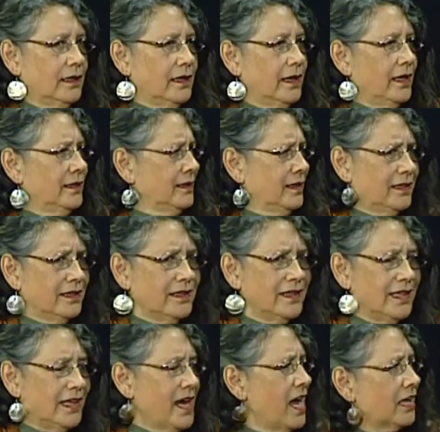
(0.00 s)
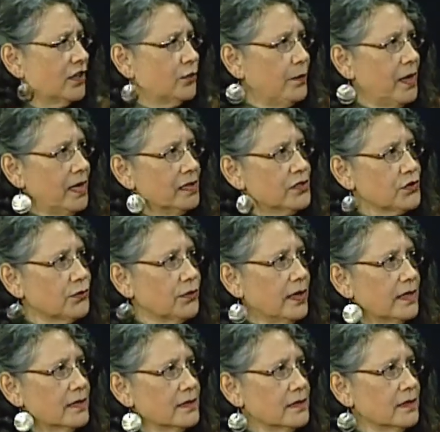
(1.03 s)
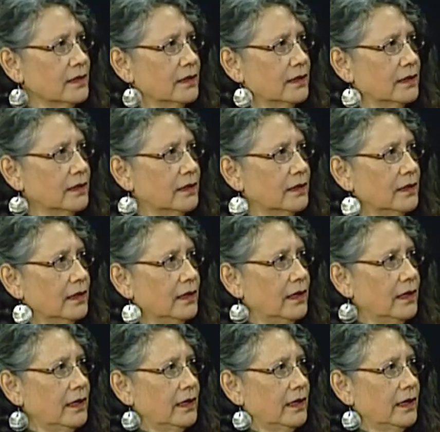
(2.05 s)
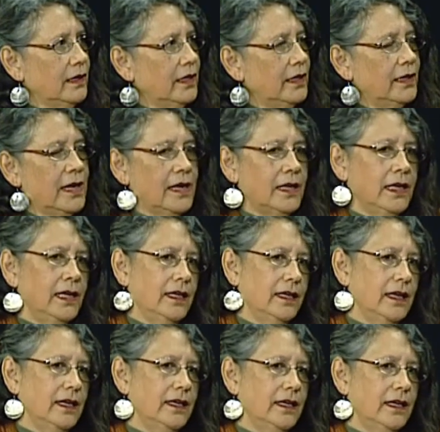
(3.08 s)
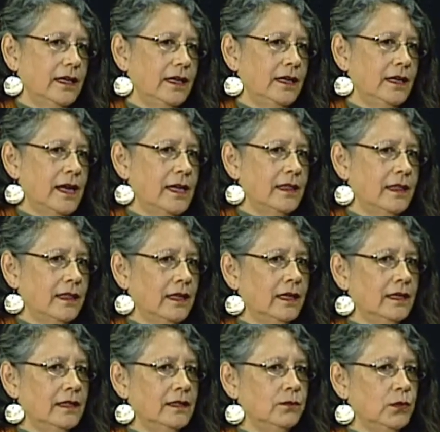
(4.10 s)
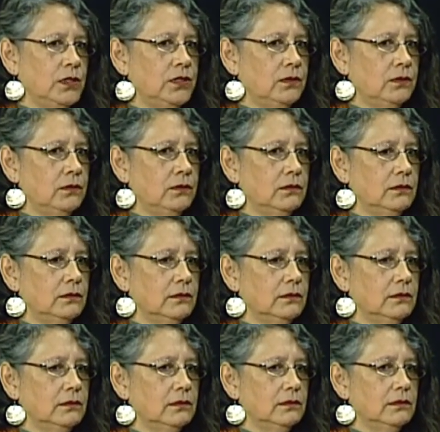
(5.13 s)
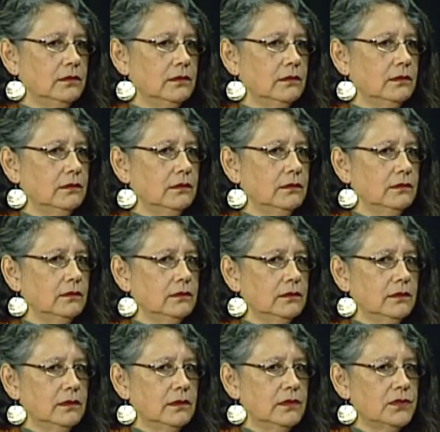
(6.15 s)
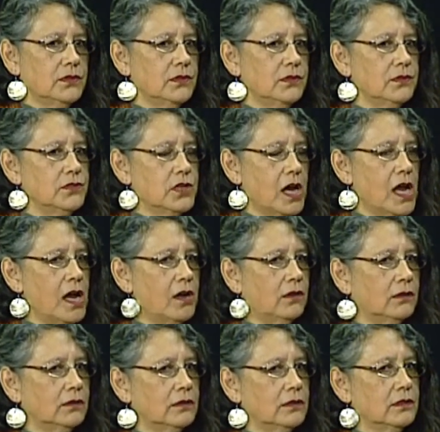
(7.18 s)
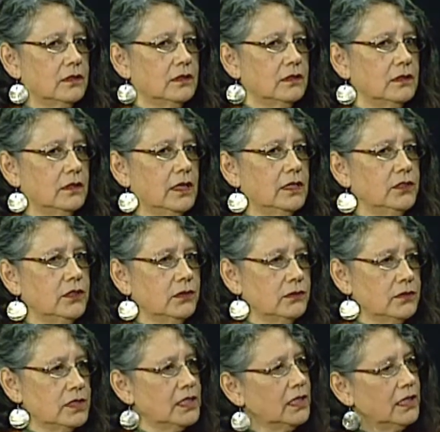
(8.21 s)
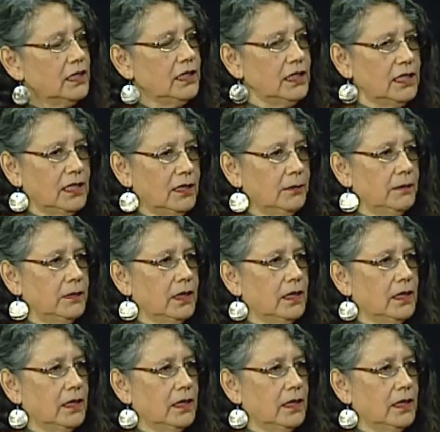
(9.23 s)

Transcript: and the, the acupuncturist. Mm -hmm. And I and I think when you search out your team,